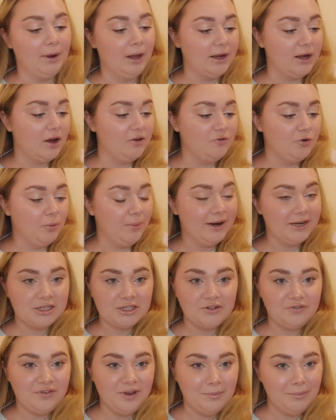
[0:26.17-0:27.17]
Like, I've not managed
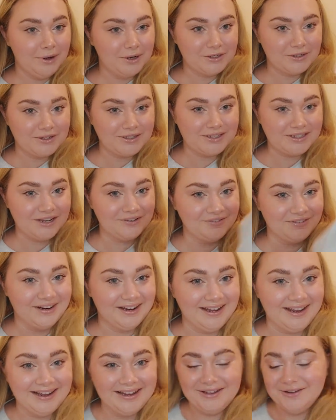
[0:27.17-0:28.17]
to fit much of the stuff in
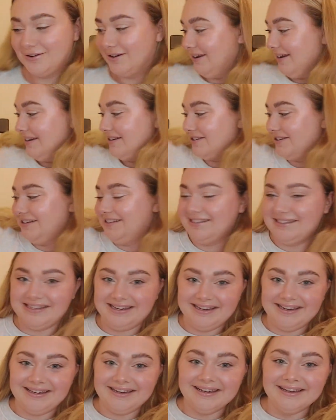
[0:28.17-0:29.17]
here. You can literally
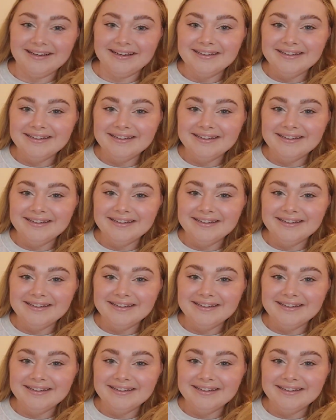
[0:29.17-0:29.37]
see